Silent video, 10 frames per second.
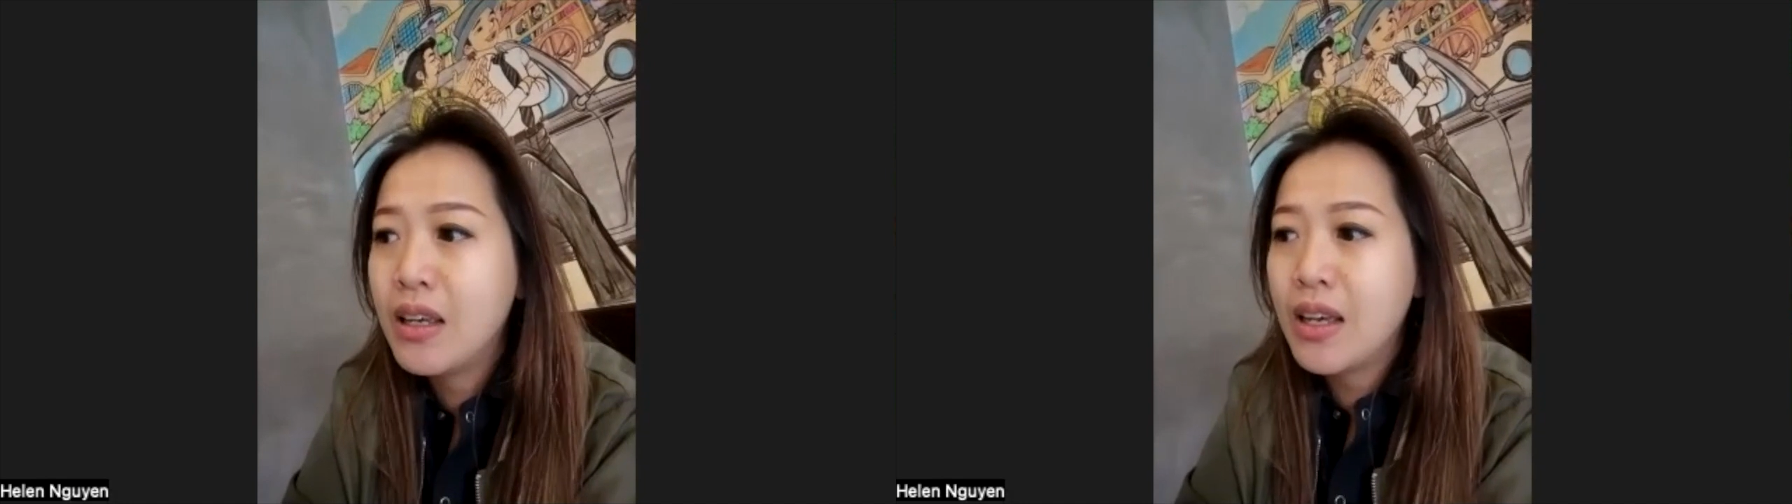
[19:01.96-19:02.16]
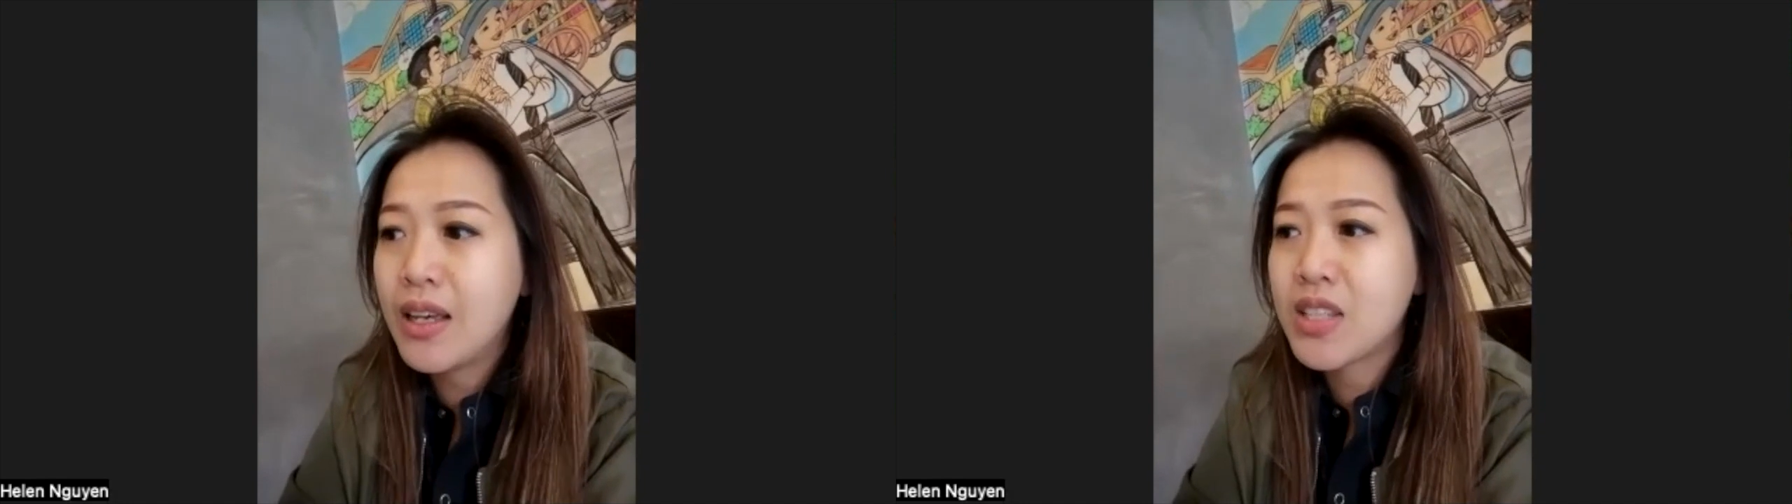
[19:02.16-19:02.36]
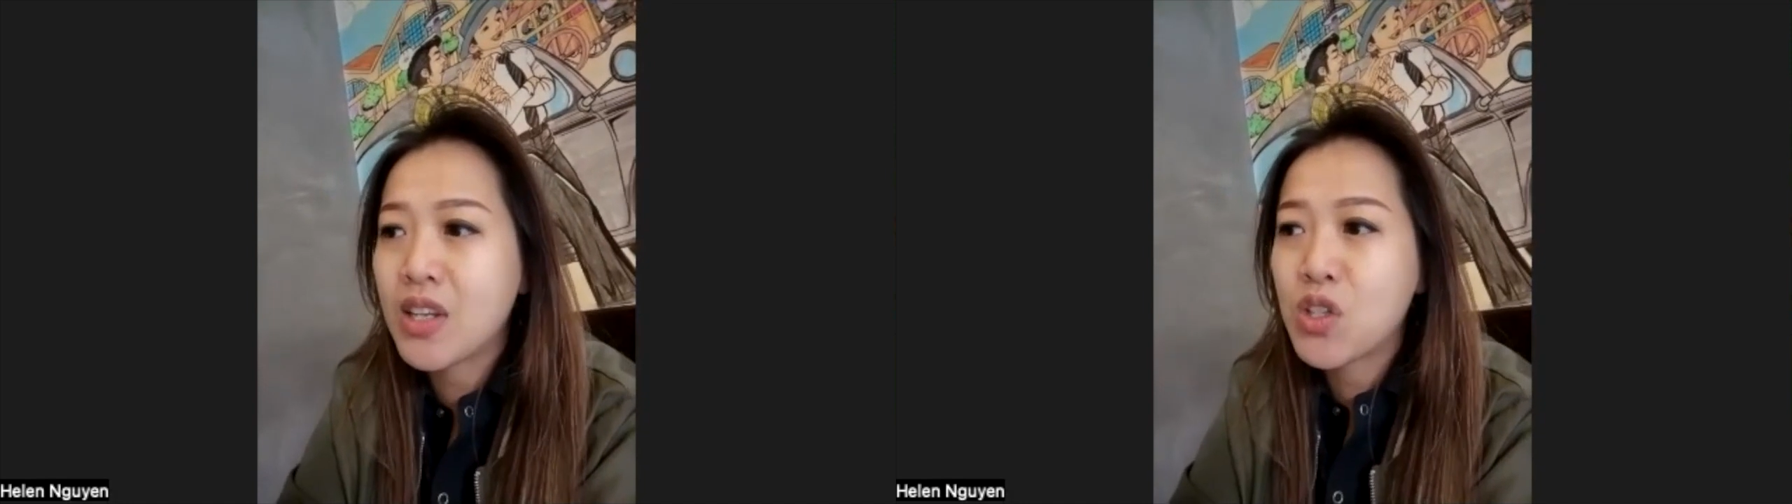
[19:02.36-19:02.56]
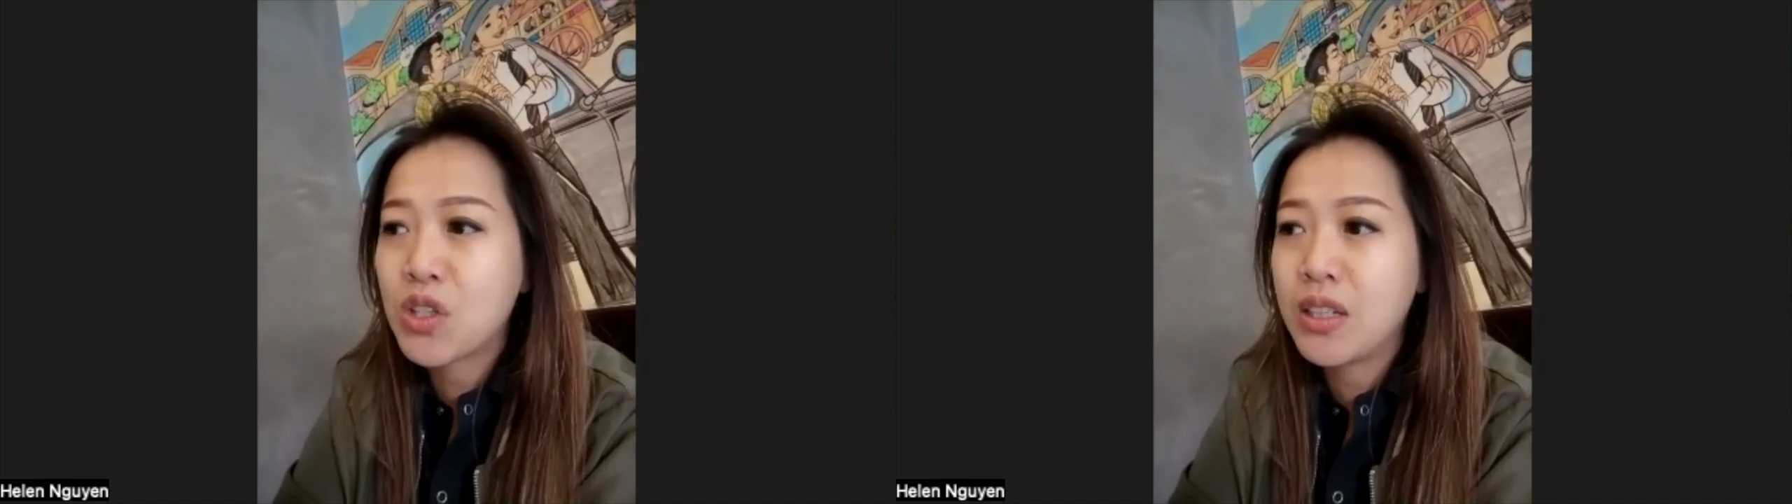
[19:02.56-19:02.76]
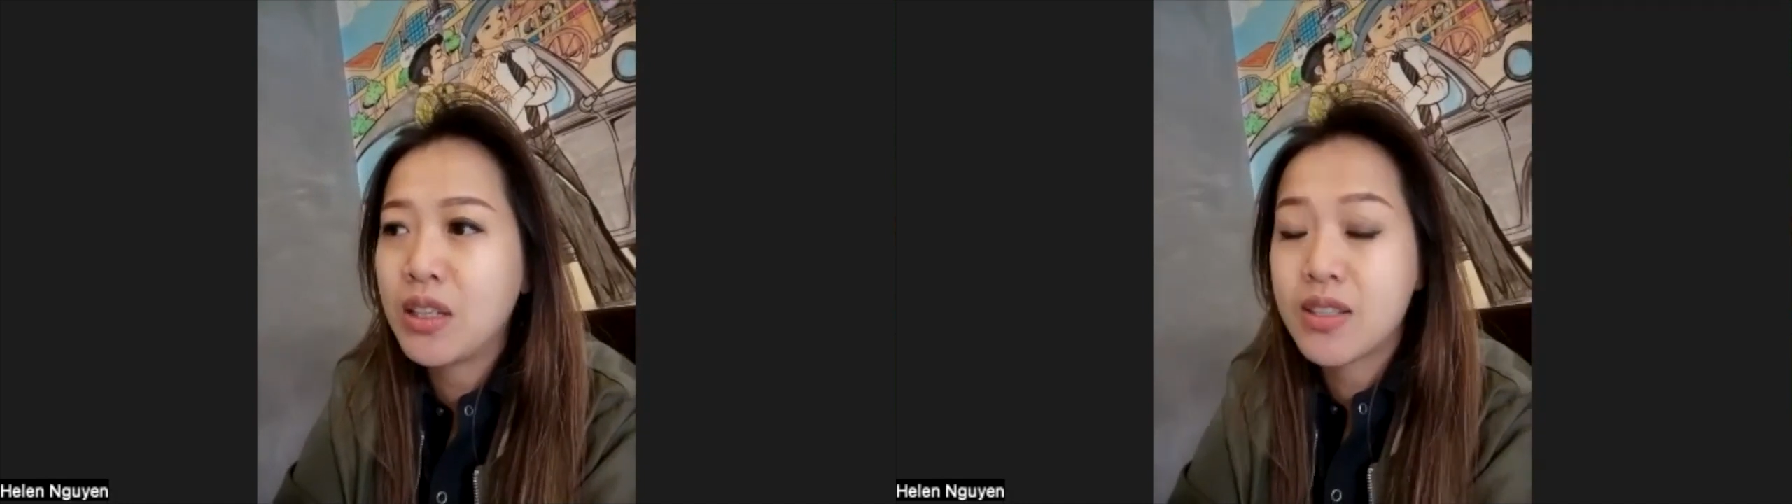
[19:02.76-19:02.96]

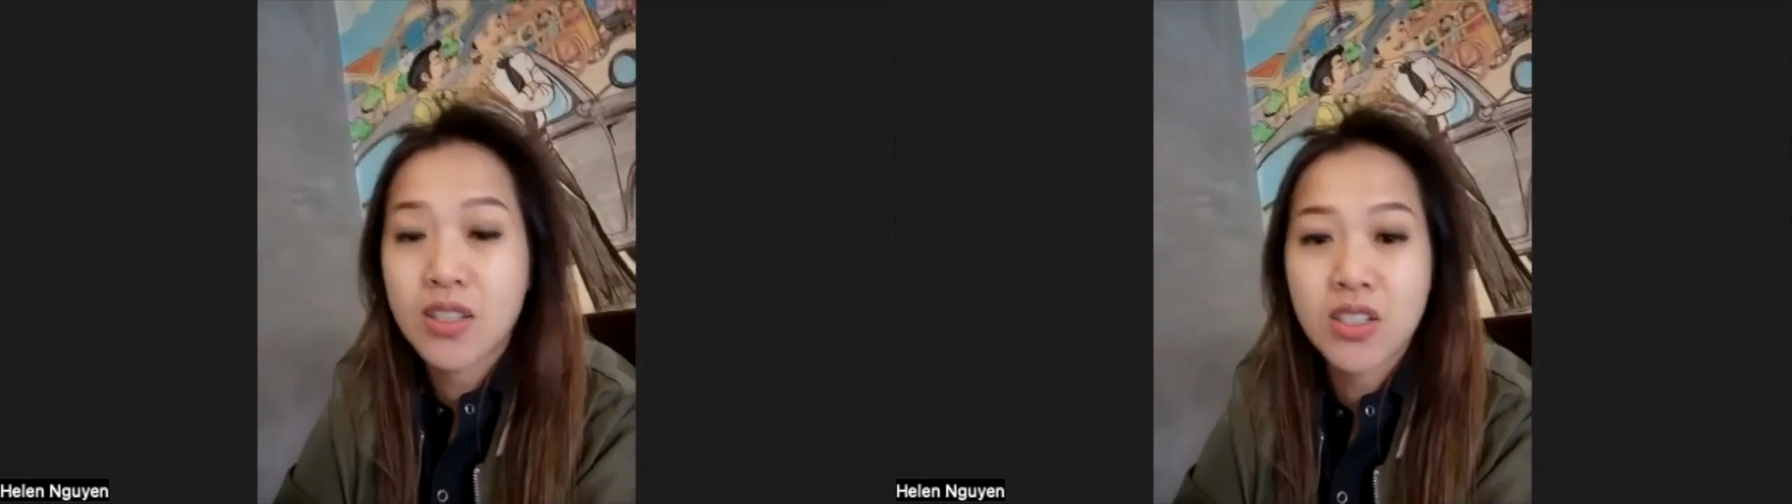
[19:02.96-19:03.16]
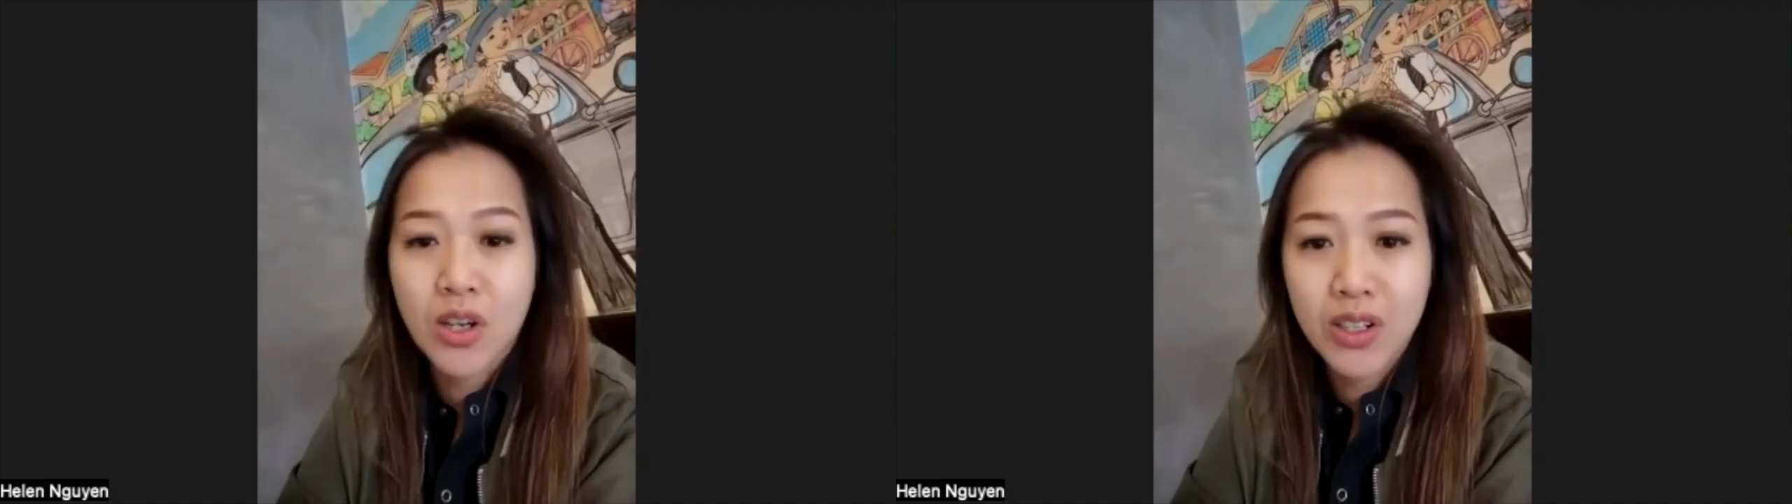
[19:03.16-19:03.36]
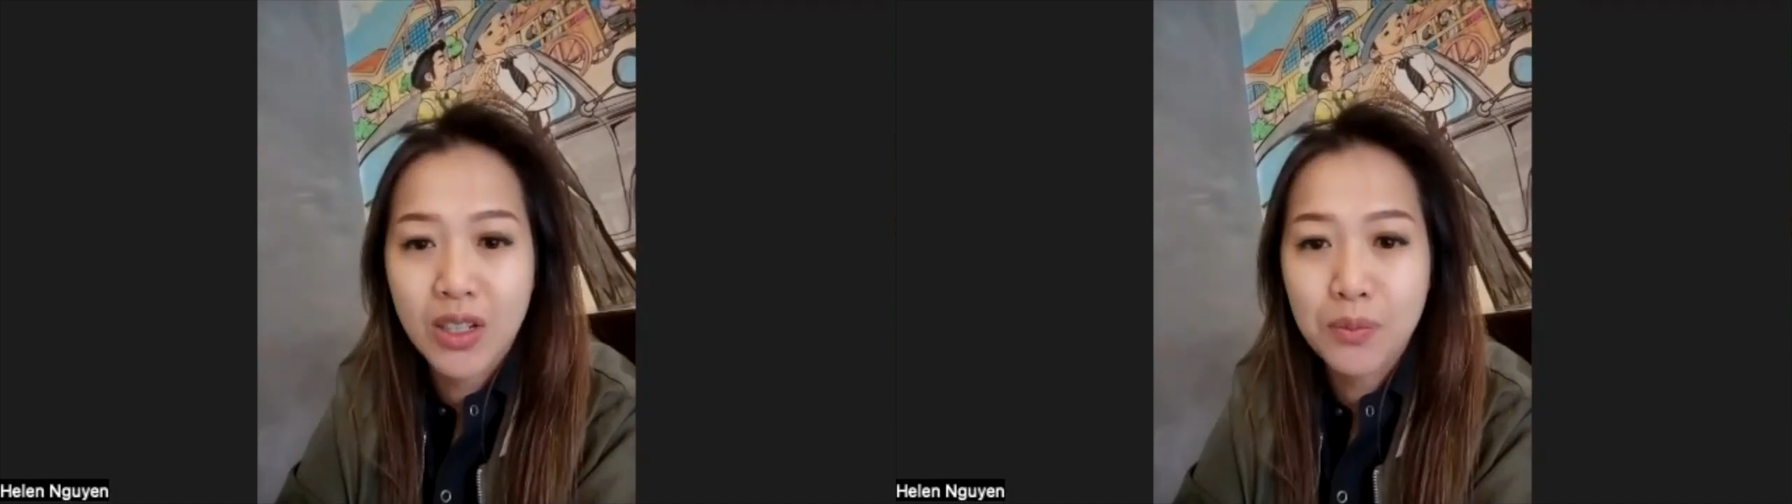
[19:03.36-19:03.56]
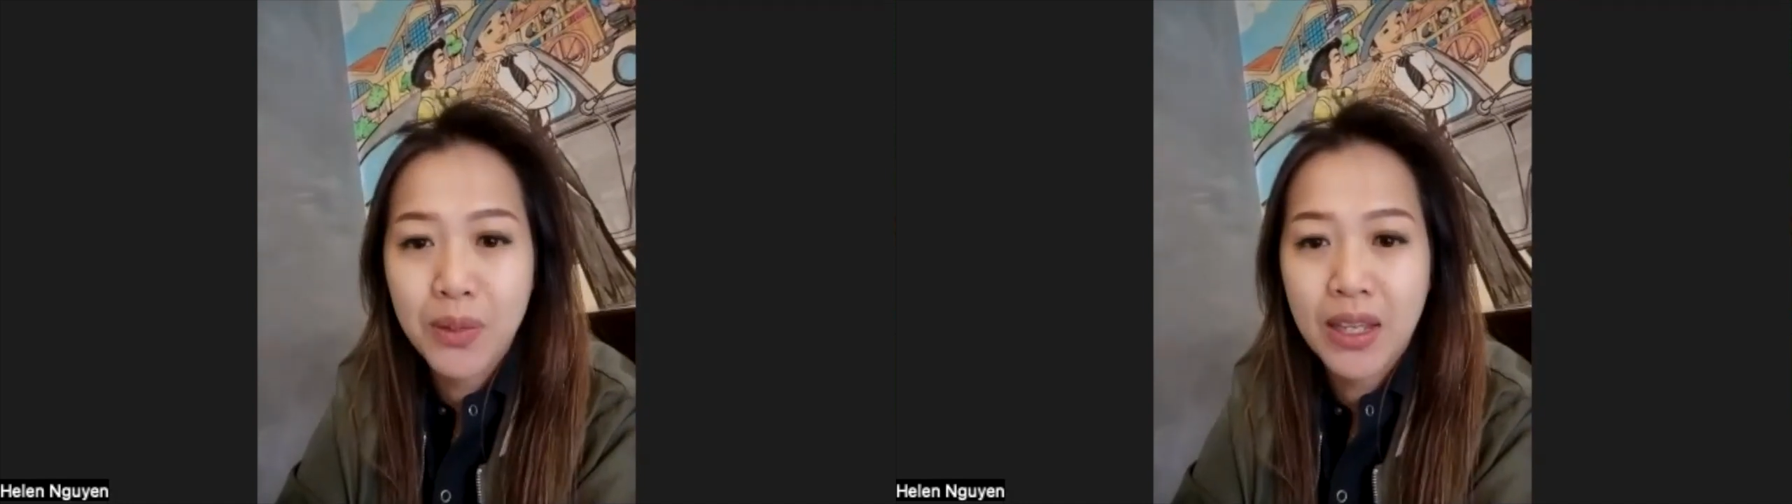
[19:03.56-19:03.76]
essentially it's a startup.